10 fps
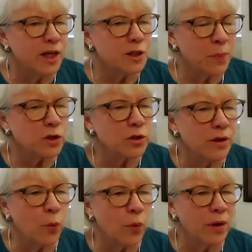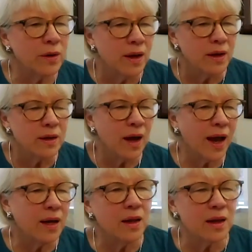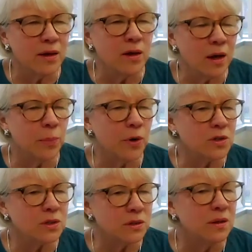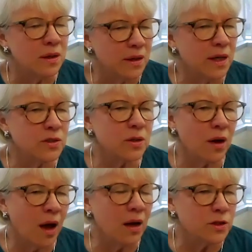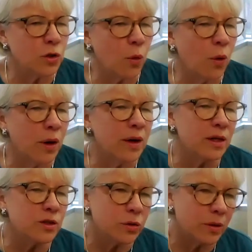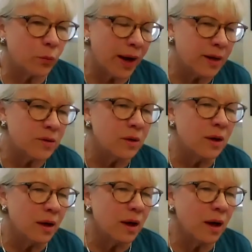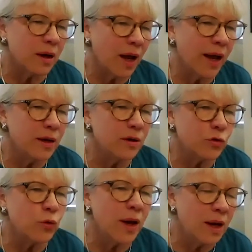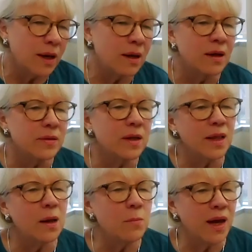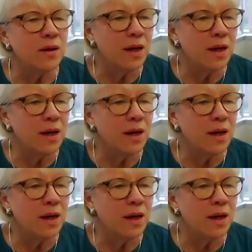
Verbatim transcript: especially for guiding a young person into college or into the right uh, kind of training that they may